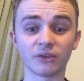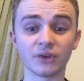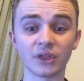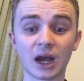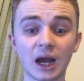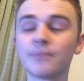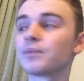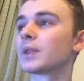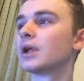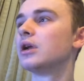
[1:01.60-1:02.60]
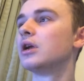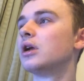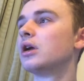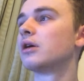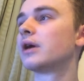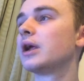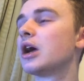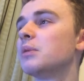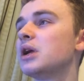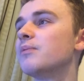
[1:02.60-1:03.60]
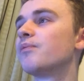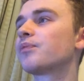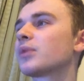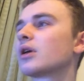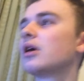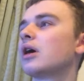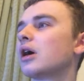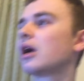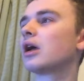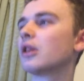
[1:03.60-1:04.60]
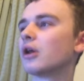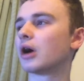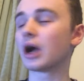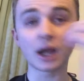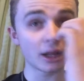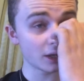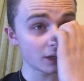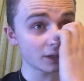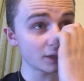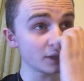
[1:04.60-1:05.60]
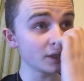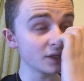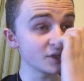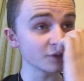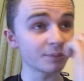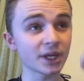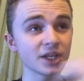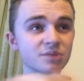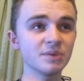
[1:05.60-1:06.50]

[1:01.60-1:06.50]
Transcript: off for that. Right, I mean, look, he's up against